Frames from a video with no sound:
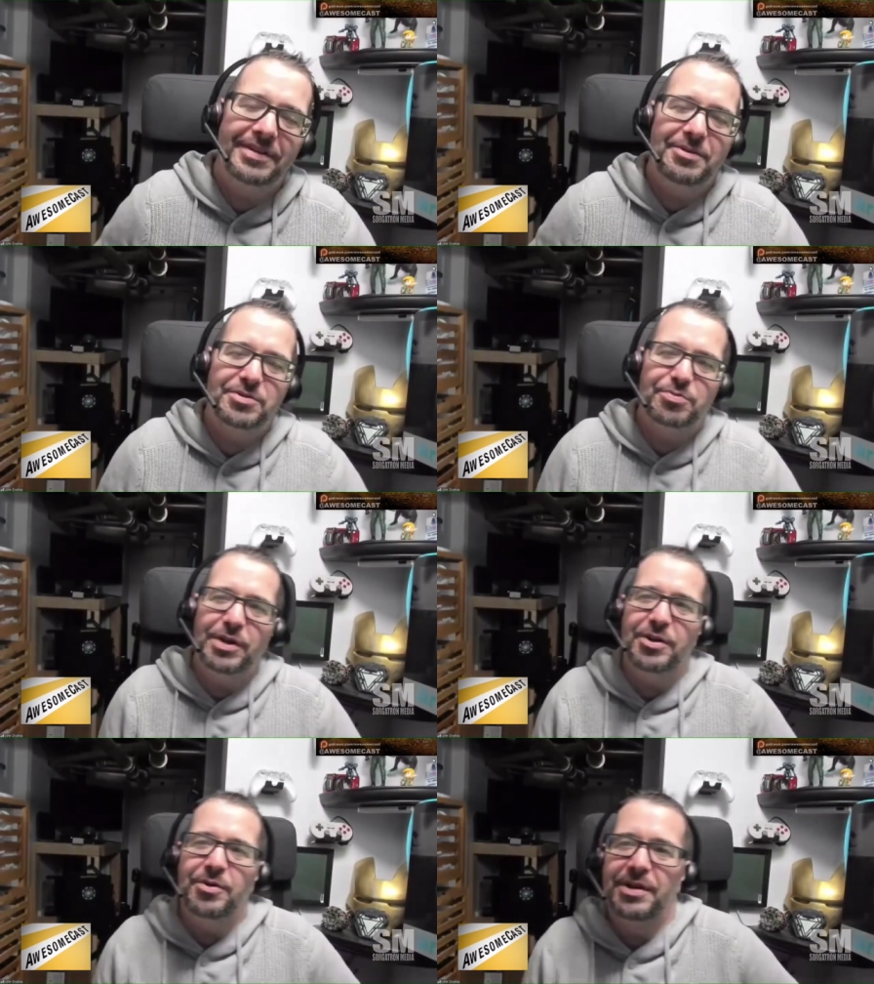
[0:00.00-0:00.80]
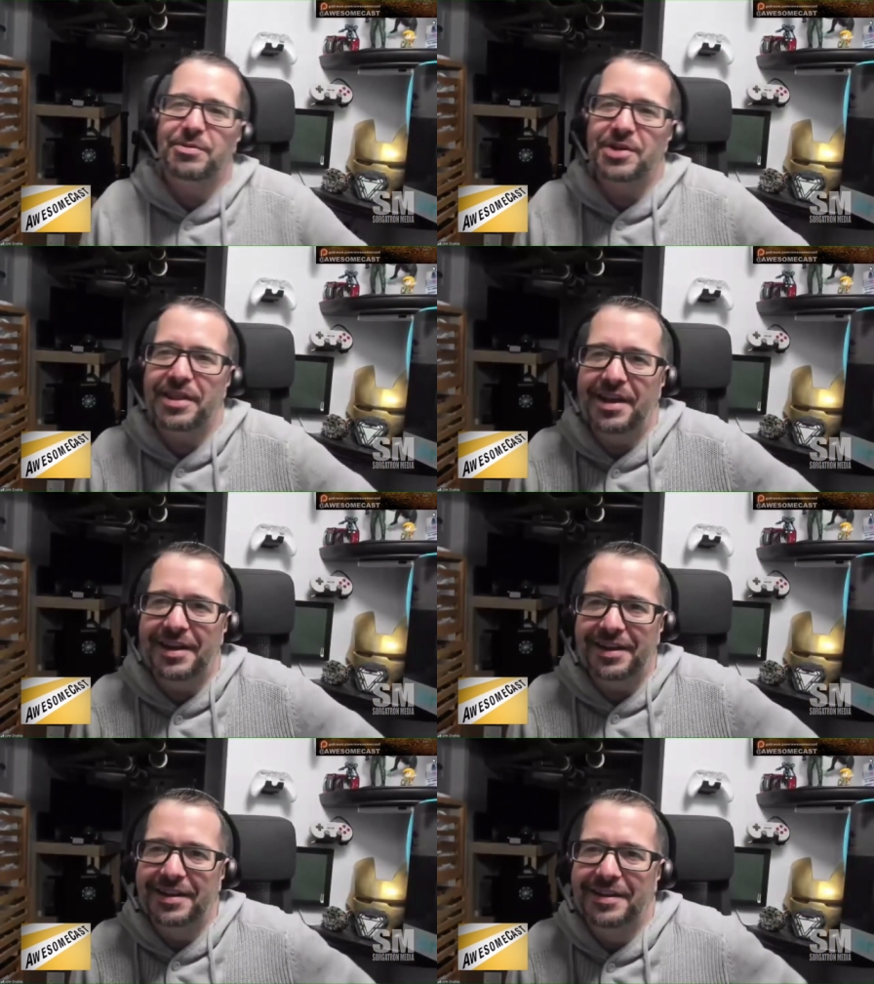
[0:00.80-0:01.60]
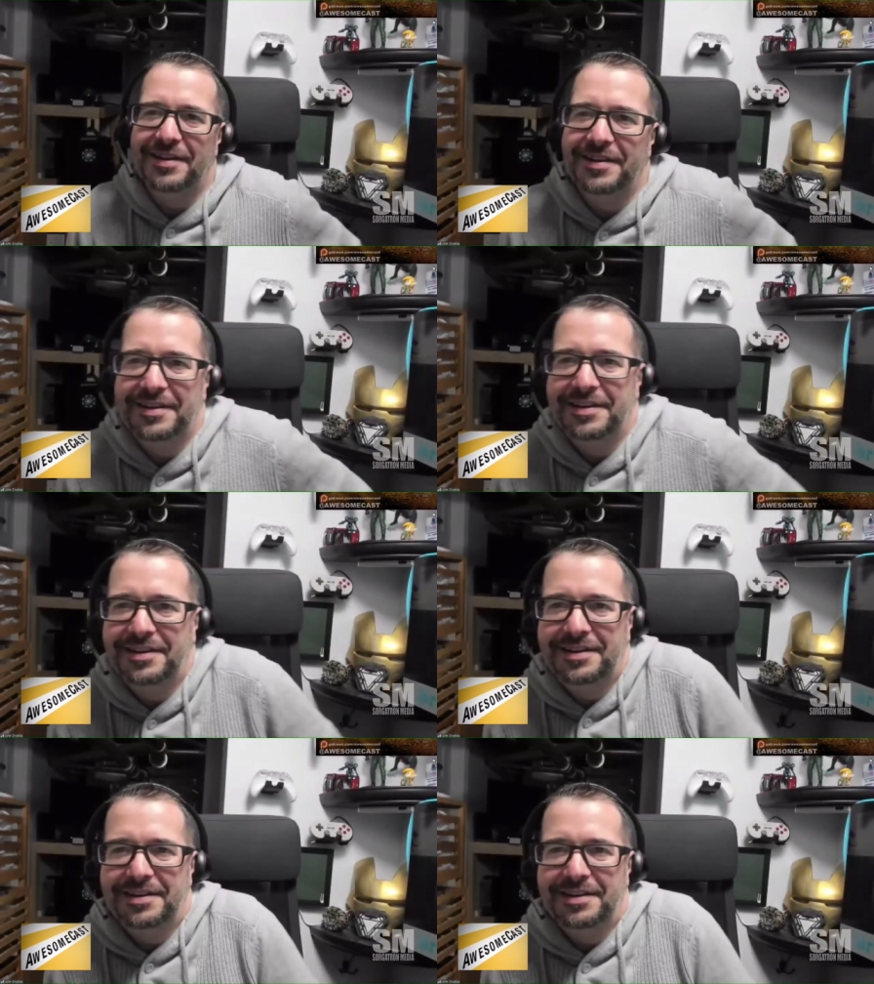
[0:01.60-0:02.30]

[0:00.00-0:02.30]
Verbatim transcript: but, uh, it was real. It was authentic. Oh, boy. Oh,